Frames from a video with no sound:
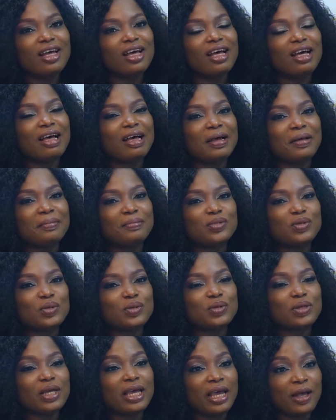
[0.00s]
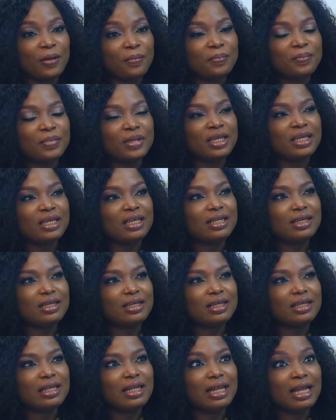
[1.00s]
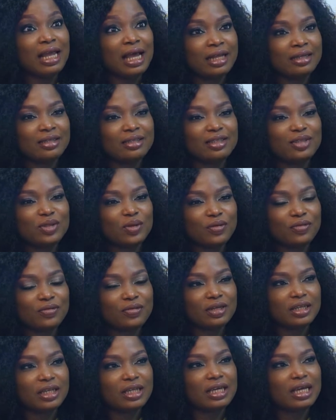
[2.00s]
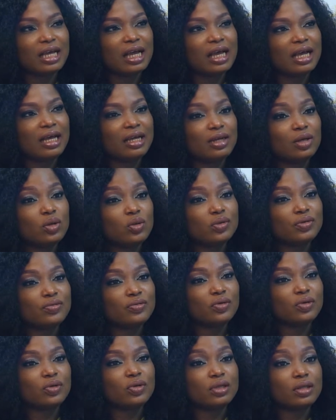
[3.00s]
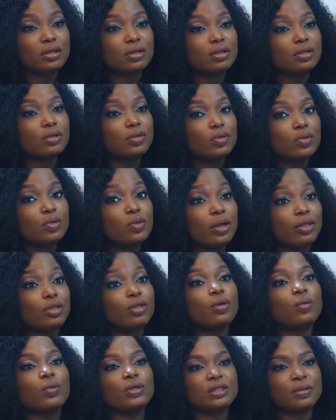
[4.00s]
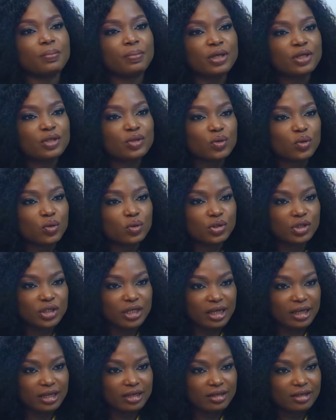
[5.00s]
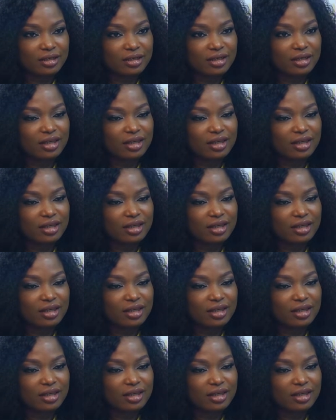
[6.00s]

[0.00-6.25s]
Um, so to help me land softly, I looked for who I thought was the best coach then.